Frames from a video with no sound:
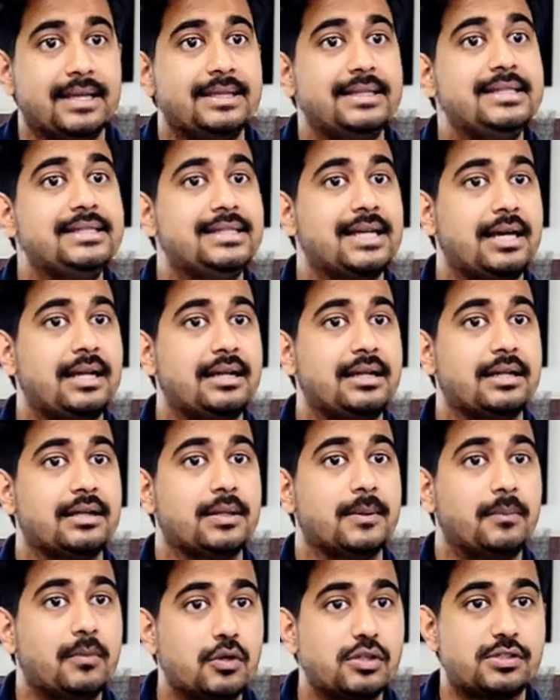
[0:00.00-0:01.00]
These are
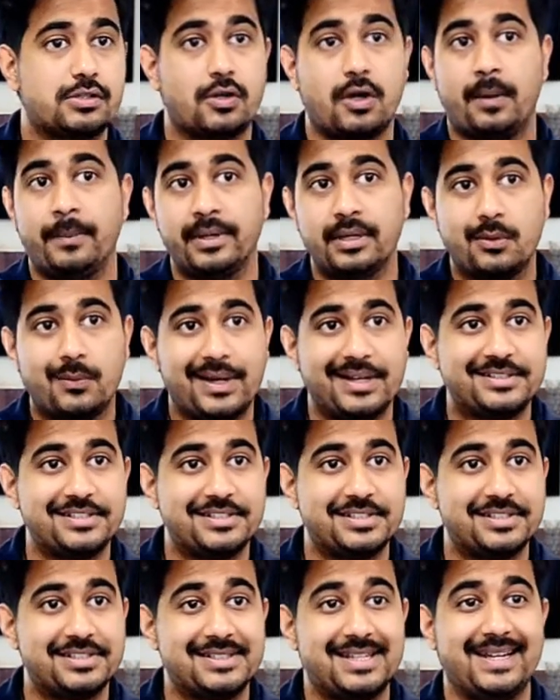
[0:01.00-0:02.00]
the most common
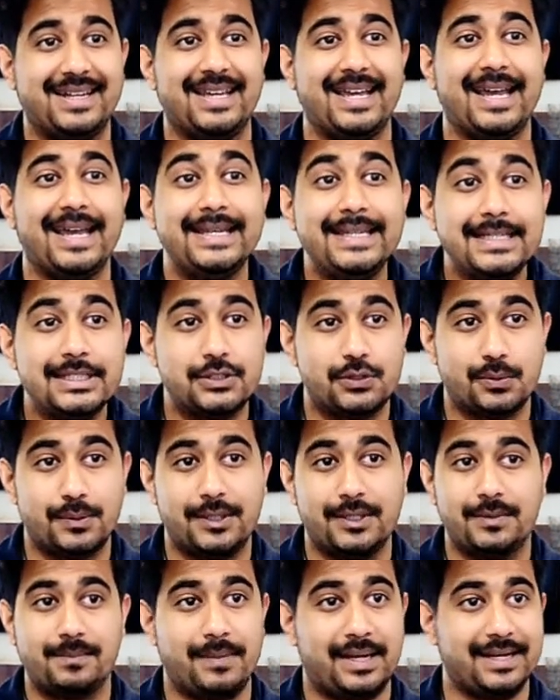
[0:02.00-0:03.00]
questions that any
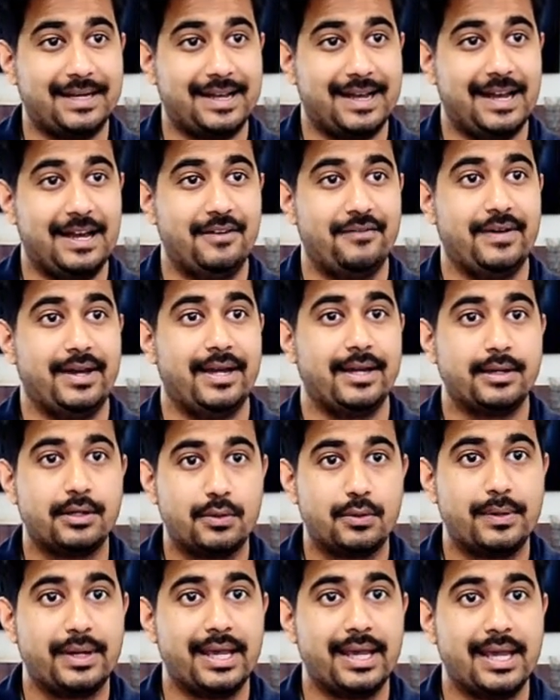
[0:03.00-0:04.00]
student might have, and
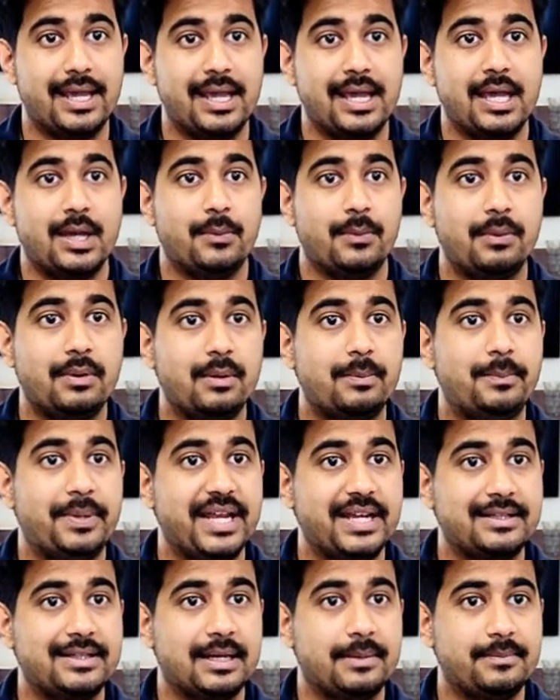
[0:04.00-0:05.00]
today we will
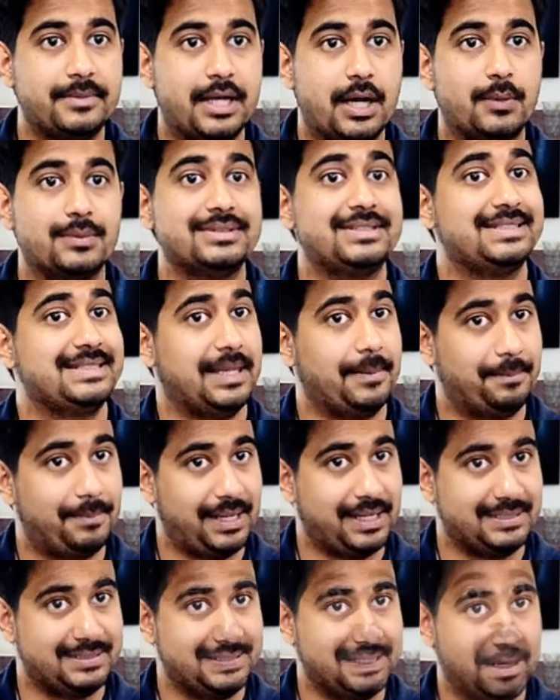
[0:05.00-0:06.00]
break them down step
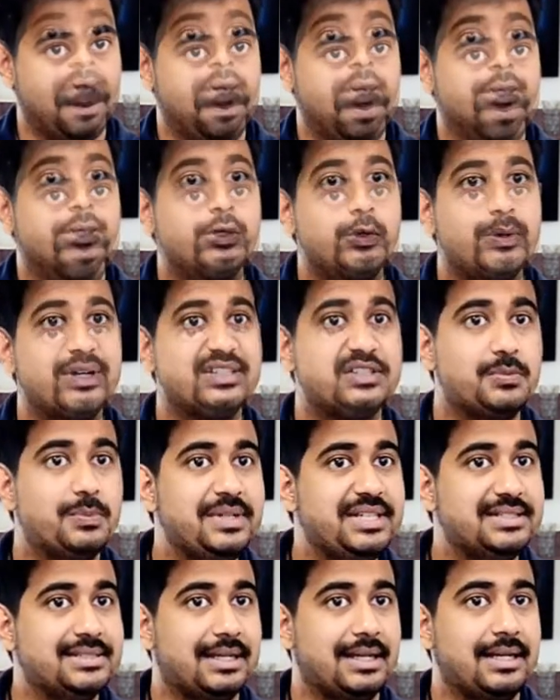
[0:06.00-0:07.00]
by step. US
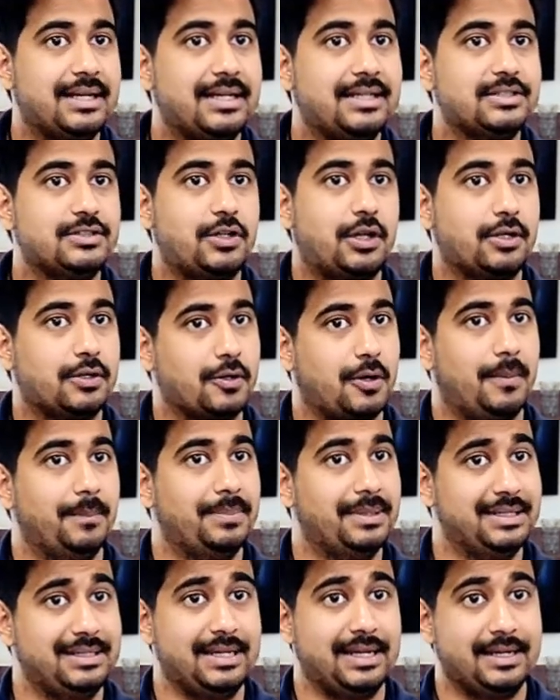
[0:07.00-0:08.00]
visa is not
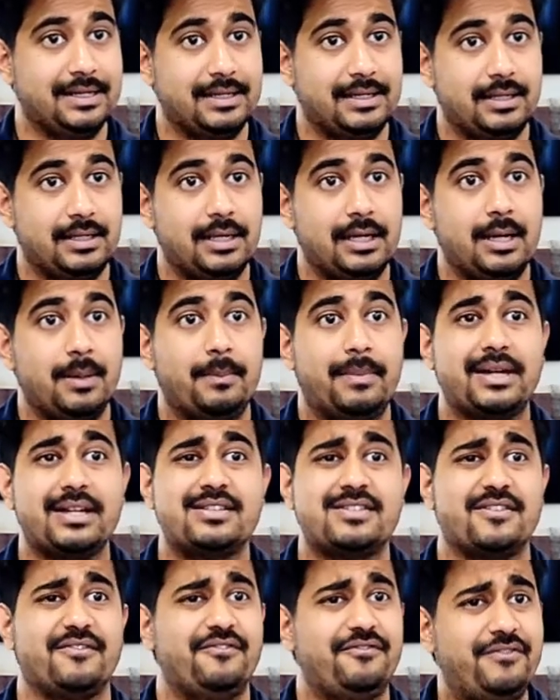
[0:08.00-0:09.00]
complicated, but
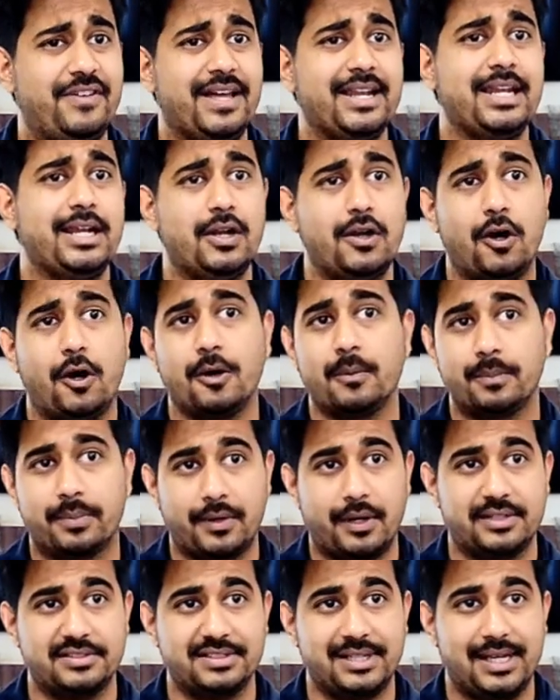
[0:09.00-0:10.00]
it's a very long
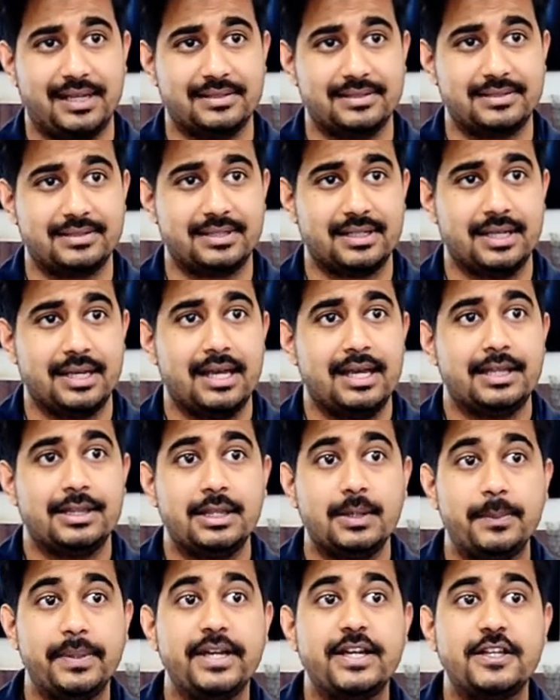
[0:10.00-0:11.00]
process.
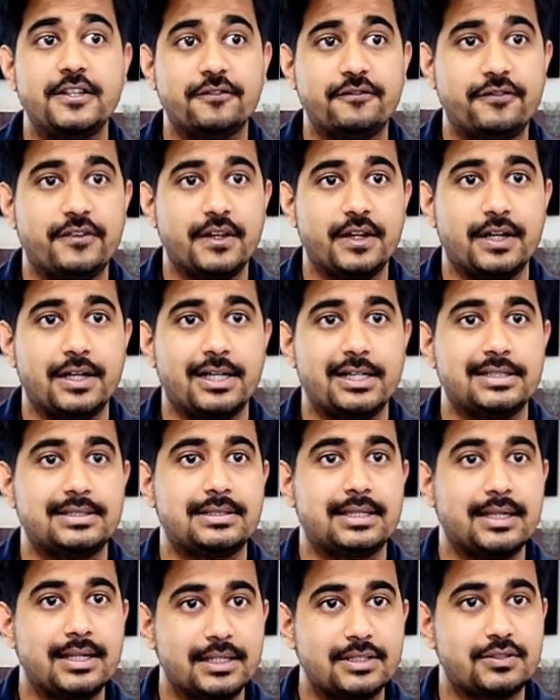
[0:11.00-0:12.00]
The biggest fear
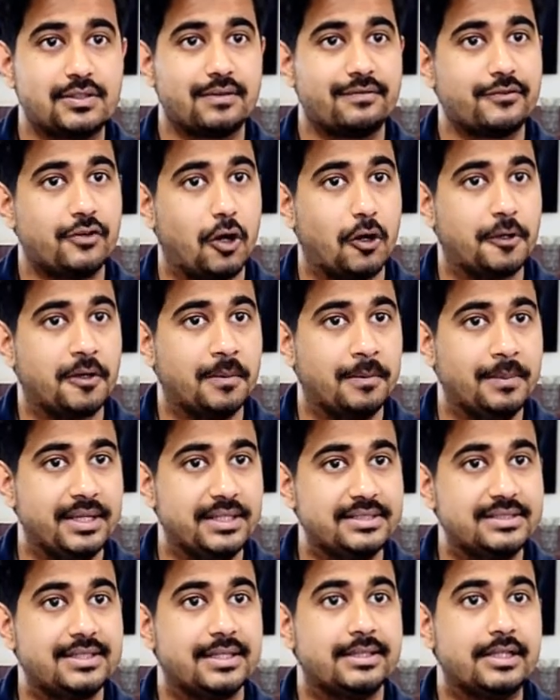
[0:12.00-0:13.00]
is the list of
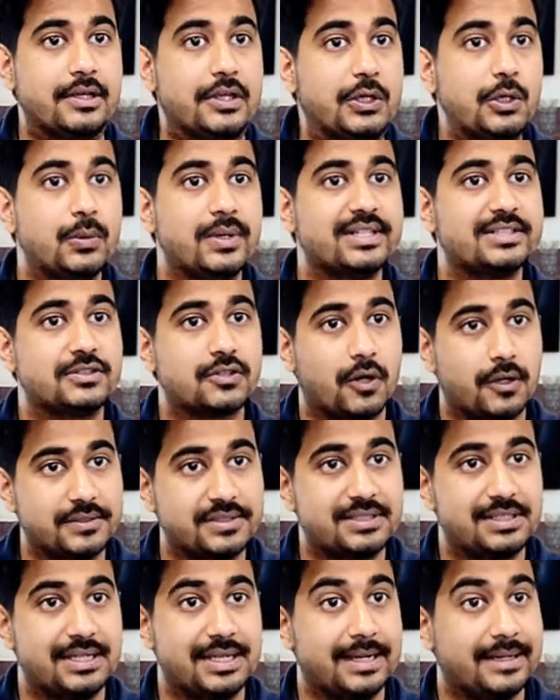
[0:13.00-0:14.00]
documents that the US
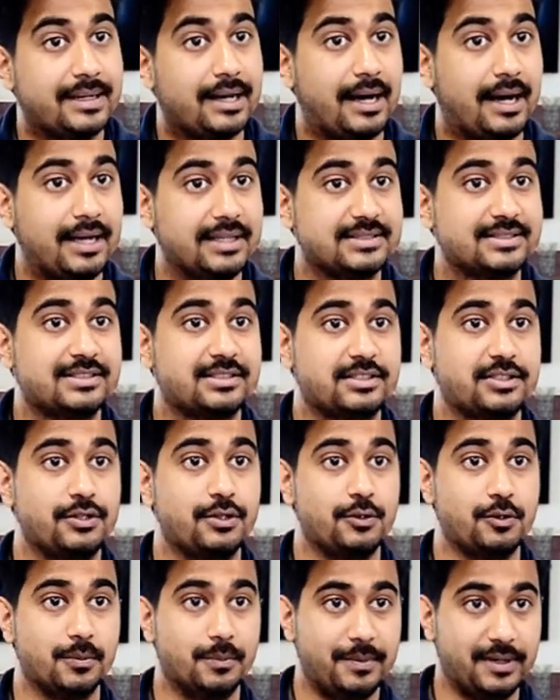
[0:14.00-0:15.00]
consulate asks
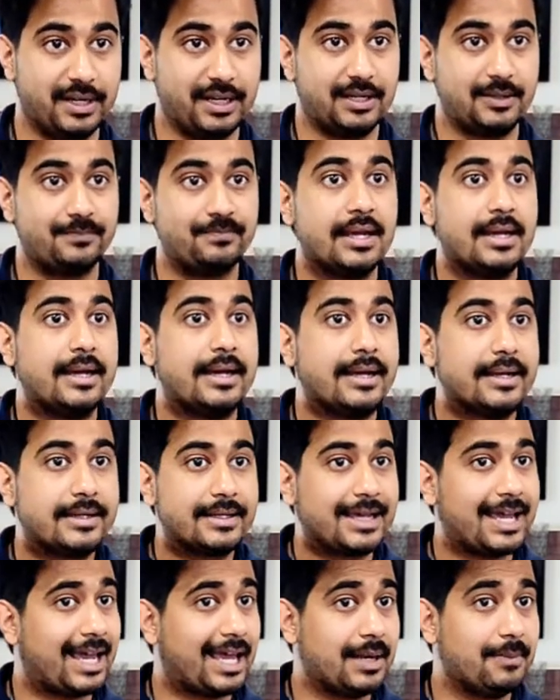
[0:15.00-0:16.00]
you to bring.
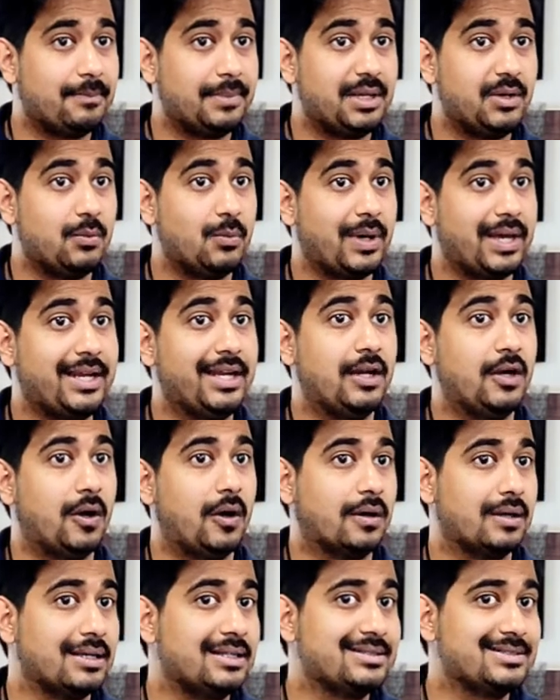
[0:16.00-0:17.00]
It can be a very
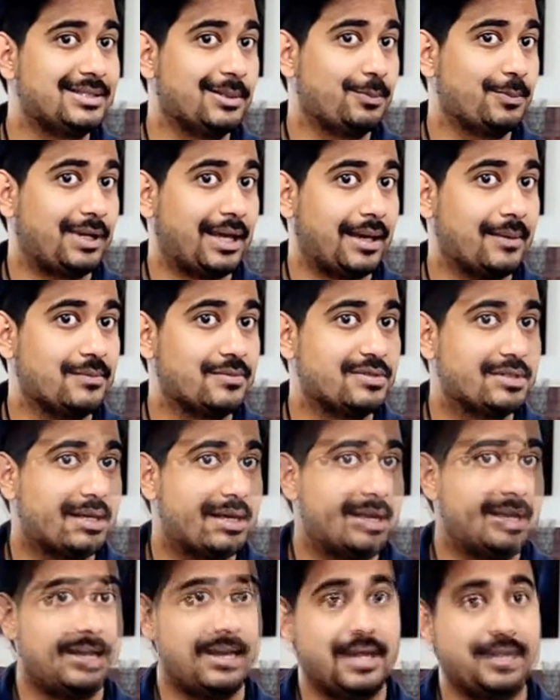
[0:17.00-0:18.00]
long list sometimes.
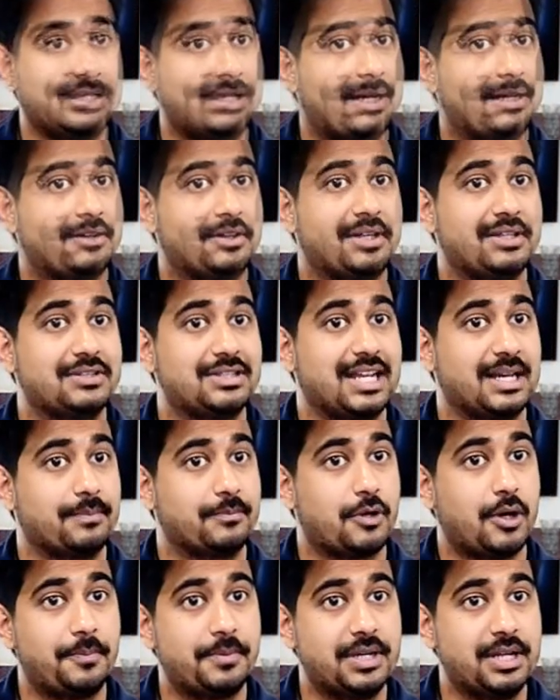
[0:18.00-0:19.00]
And there are things like
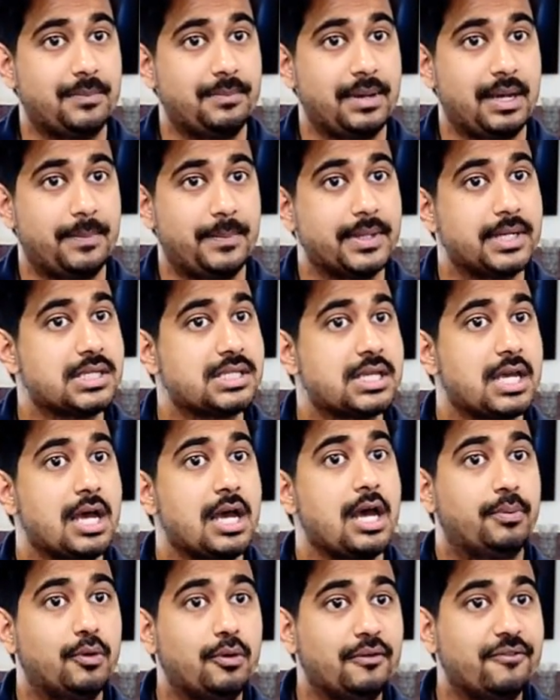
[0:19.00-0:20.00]
property papers,
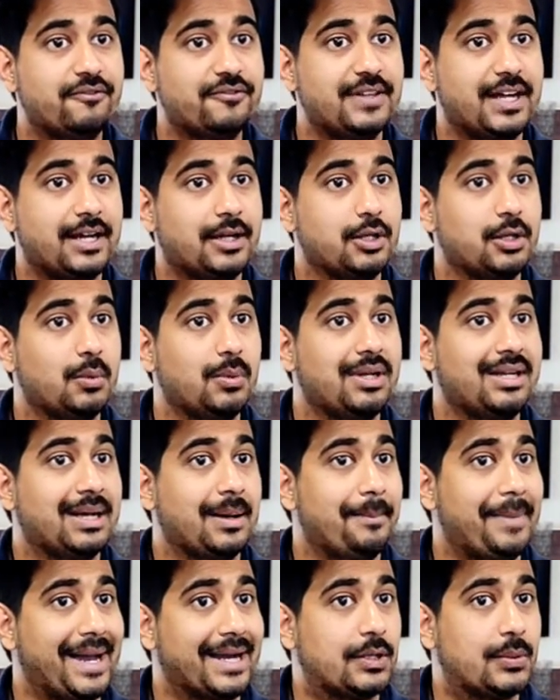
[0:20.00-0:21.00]
proof that you will
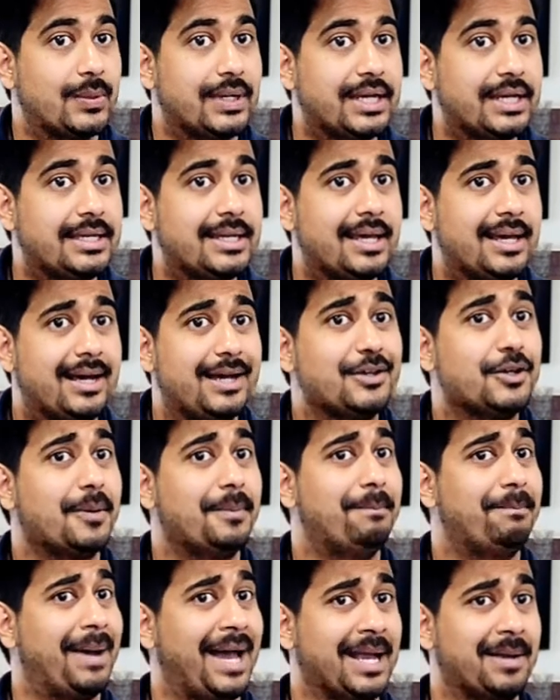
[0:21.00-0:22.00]
come back to India,
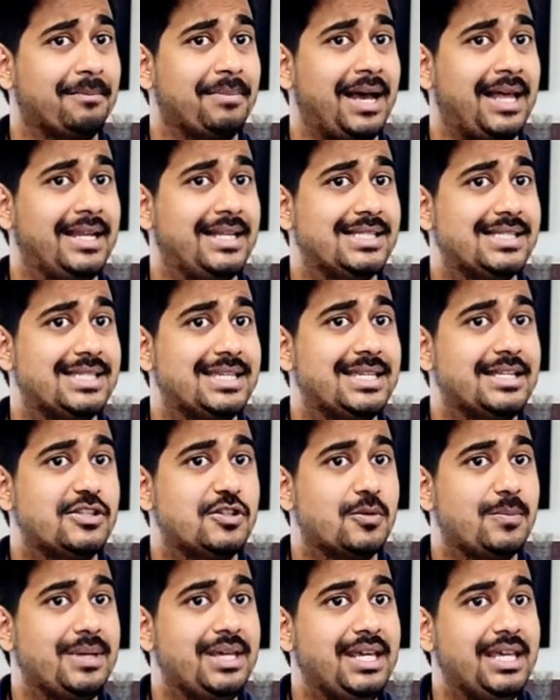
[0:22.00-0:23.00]
your bank balance needs
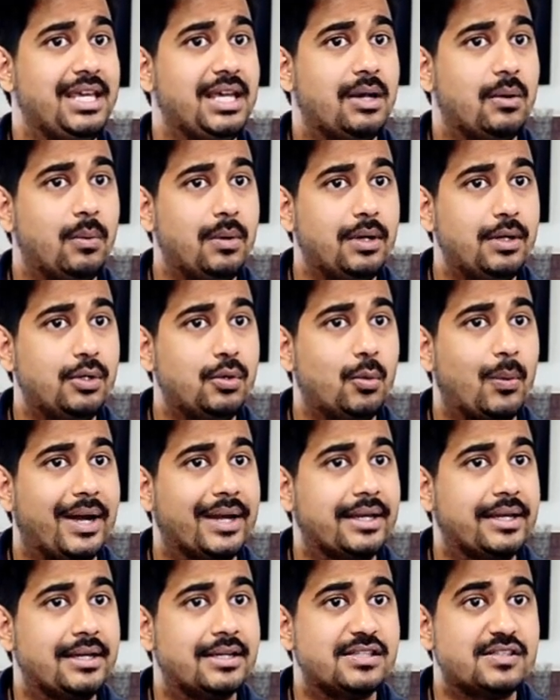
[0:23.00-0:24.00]
to be equal to
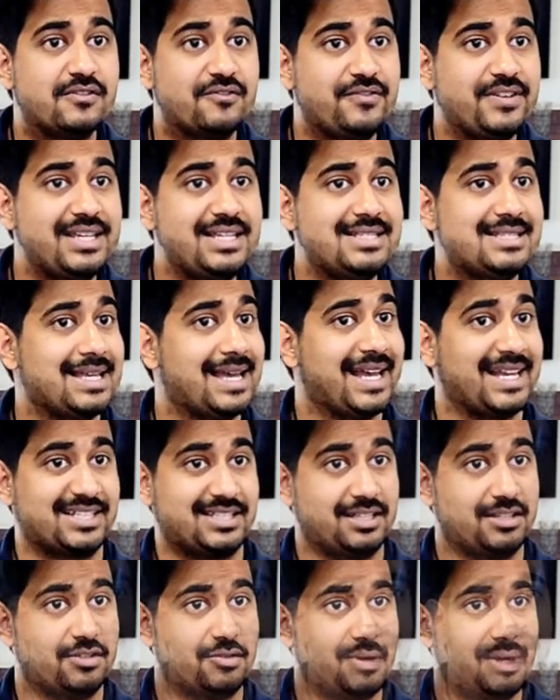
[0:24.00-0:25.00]
1 year's fees,
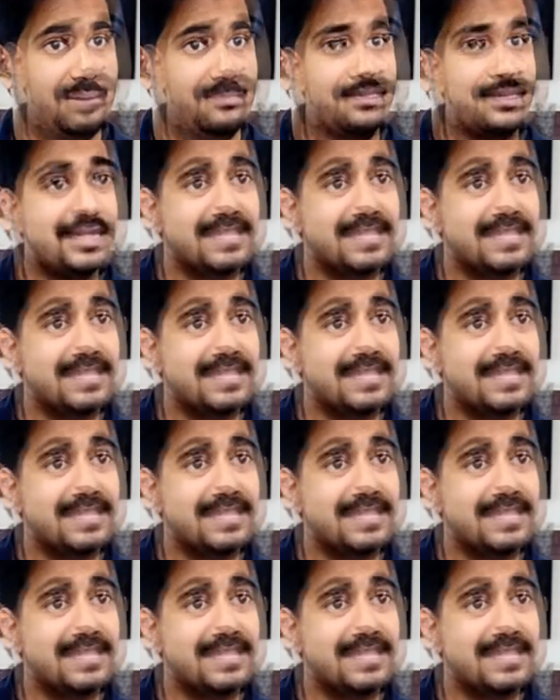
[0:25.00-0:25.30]
etc.